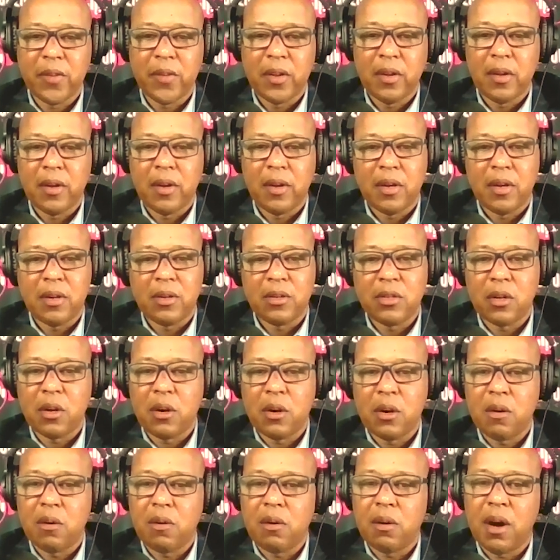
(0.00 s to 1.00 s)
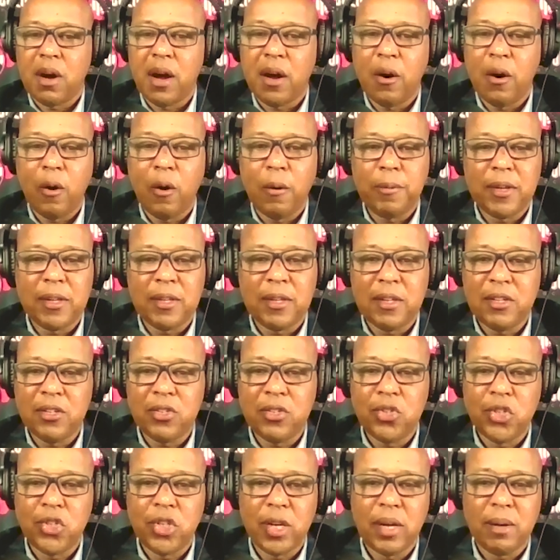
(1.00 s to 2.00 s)
And so I hope that these
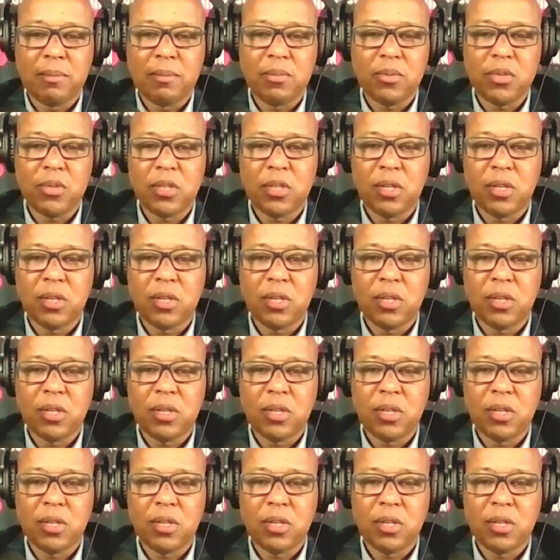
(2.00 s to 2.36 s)
gems